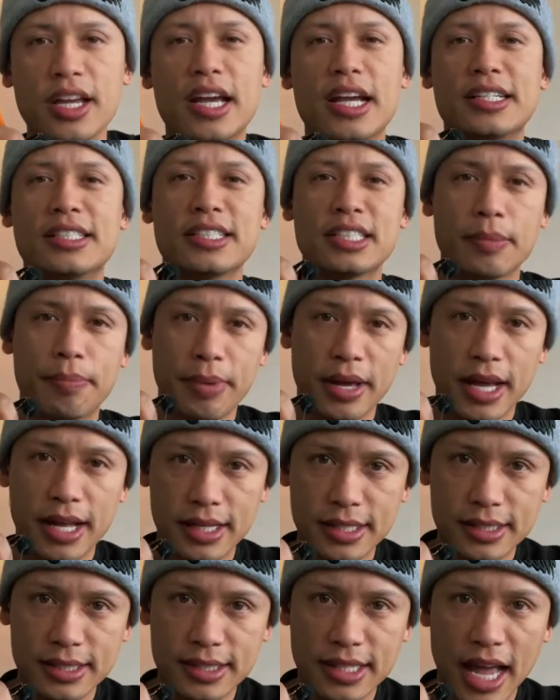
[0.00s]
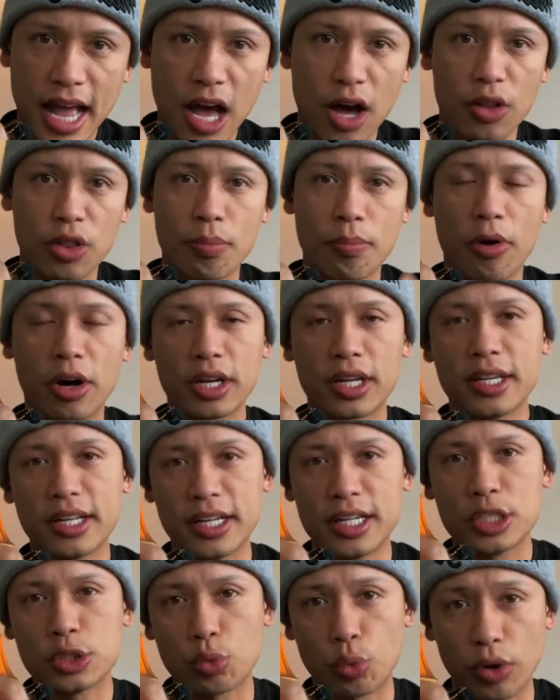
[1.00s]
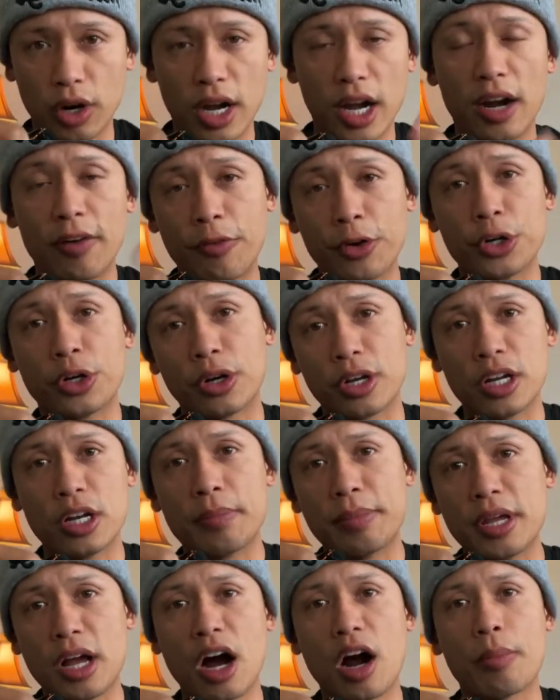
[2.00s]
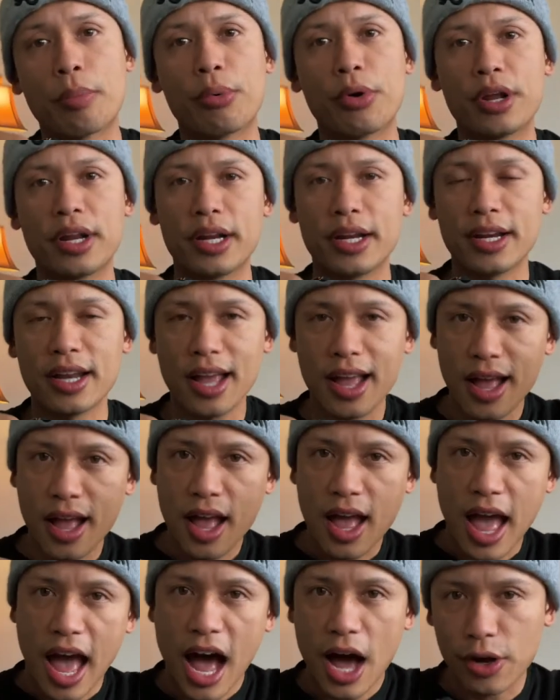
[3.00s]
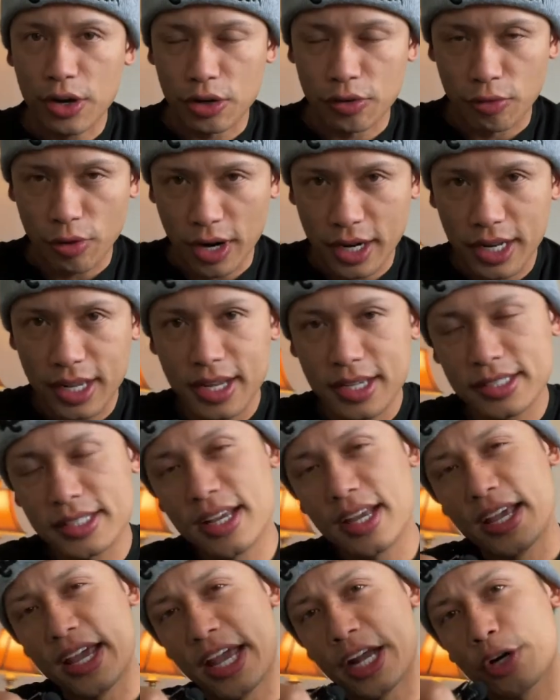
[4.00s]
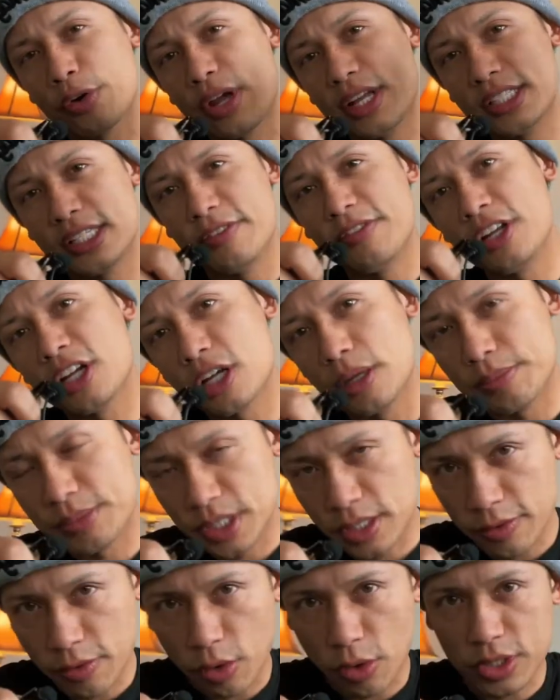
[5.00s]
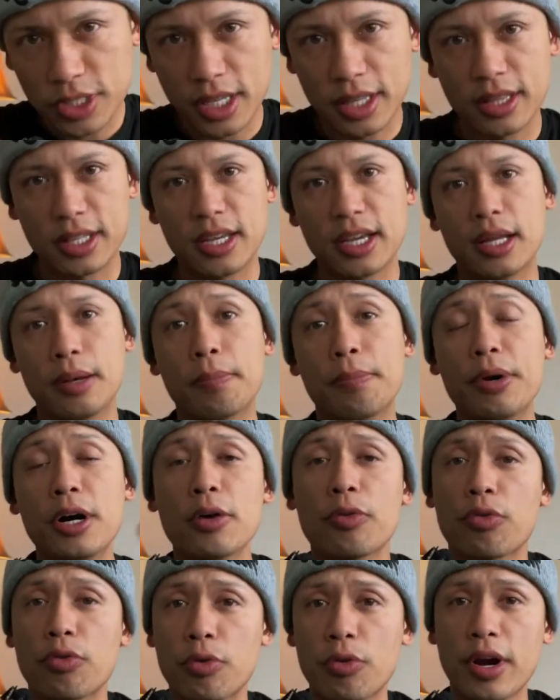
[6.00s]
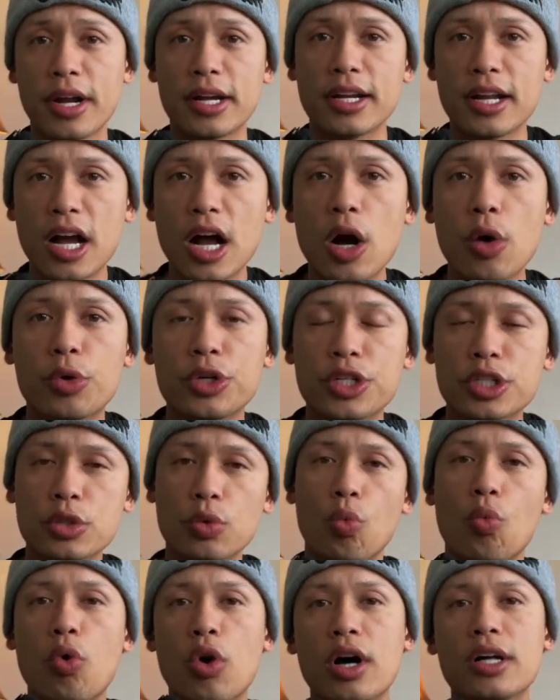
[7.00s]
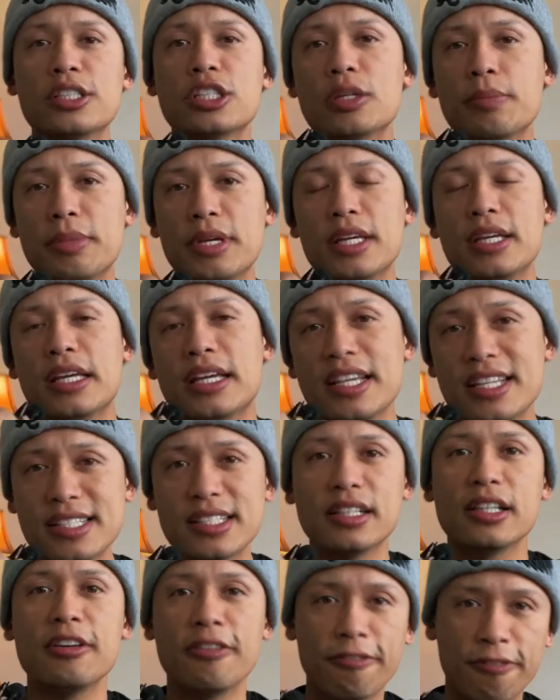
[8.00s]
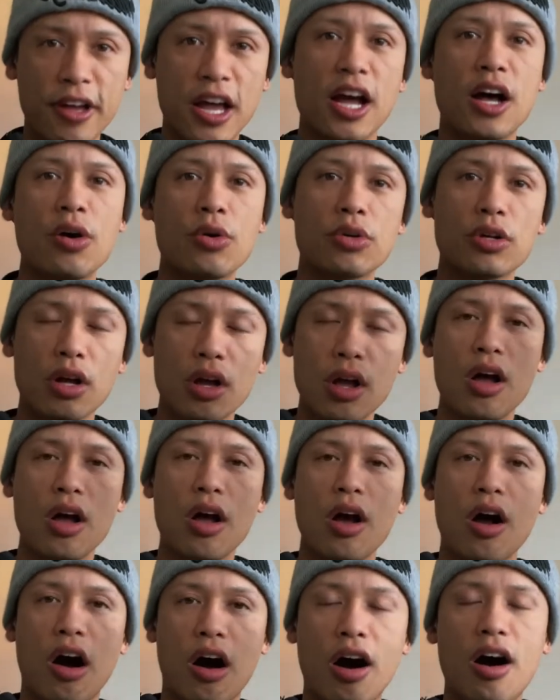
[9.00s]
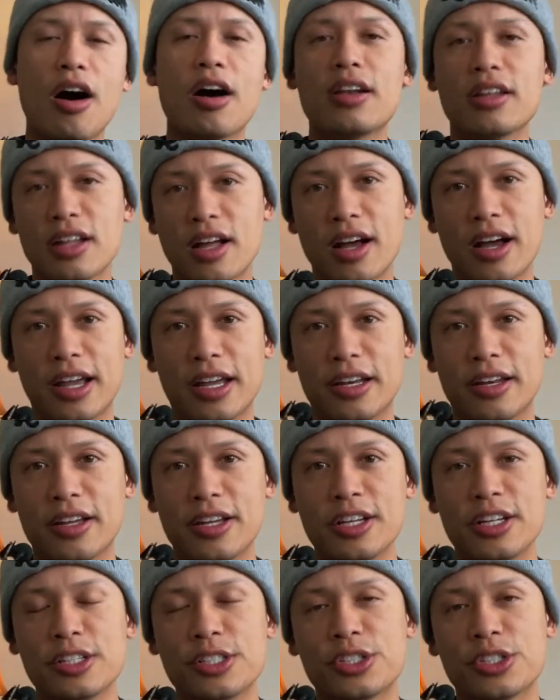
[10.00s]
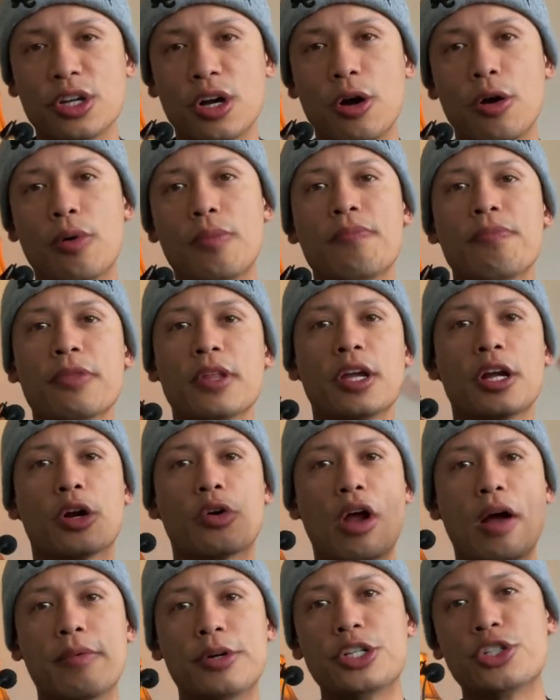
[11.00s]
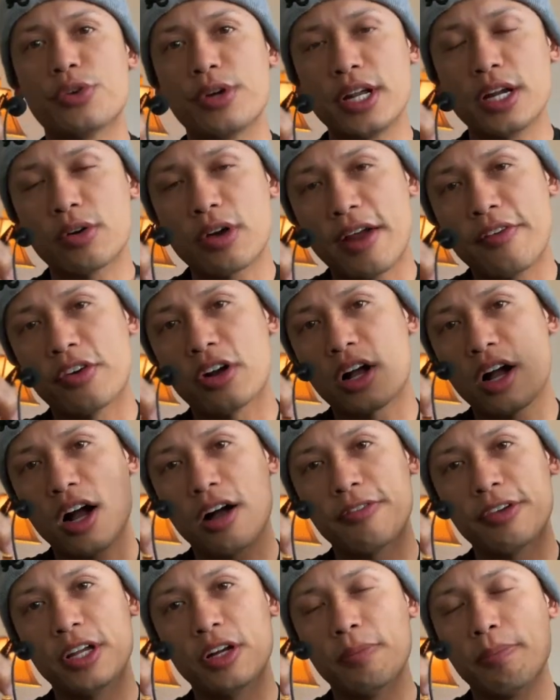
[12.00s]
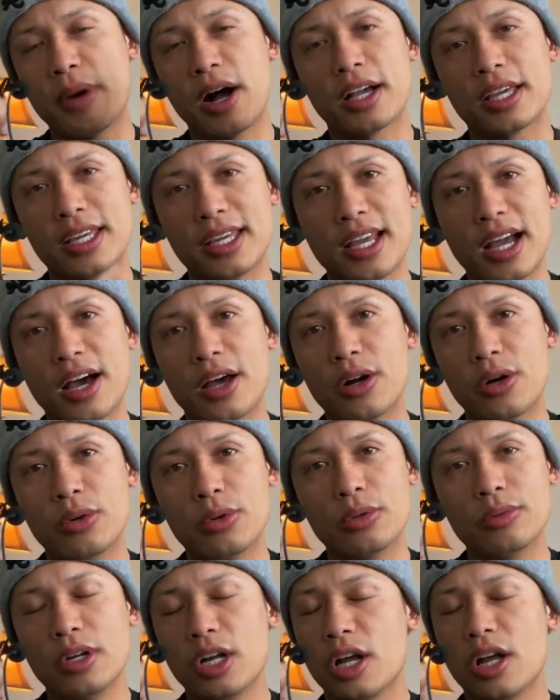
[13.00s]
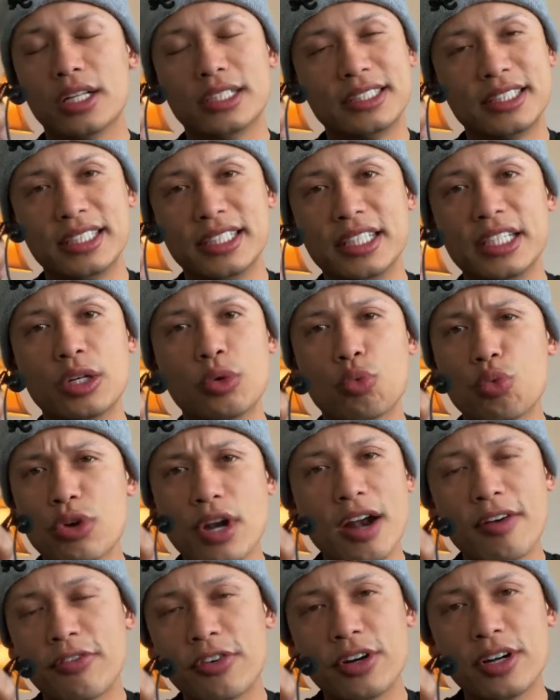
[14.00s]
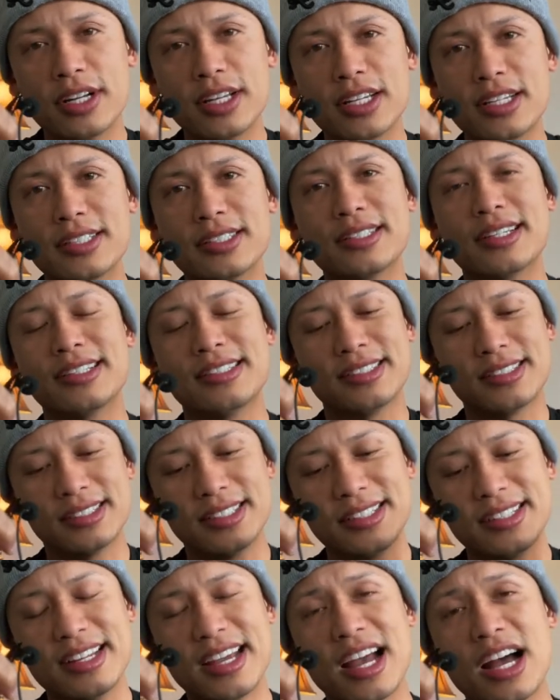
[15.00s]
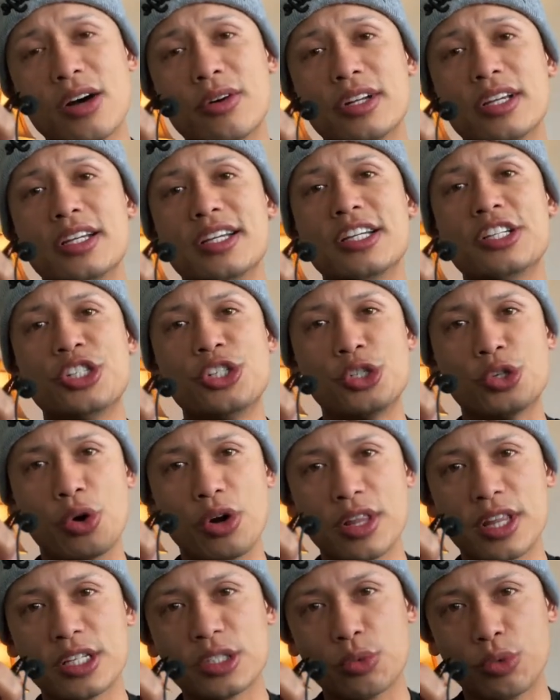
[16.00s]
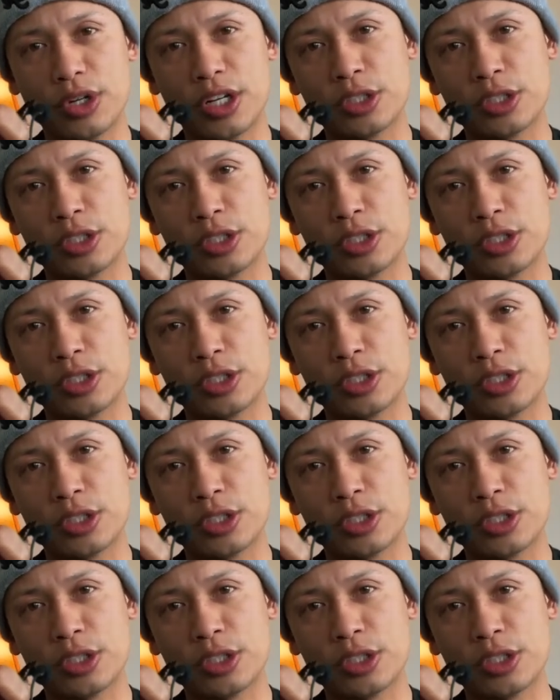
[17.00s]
It just depends how the market is wherever you're going to be operating out of, right, guys? And creativity comes in, of course, at the end. But for right now, we just want to be easily found online. So grab a drink, grab your coffee, macchiato, tea, whatever it is. Sit down, enjoy this one.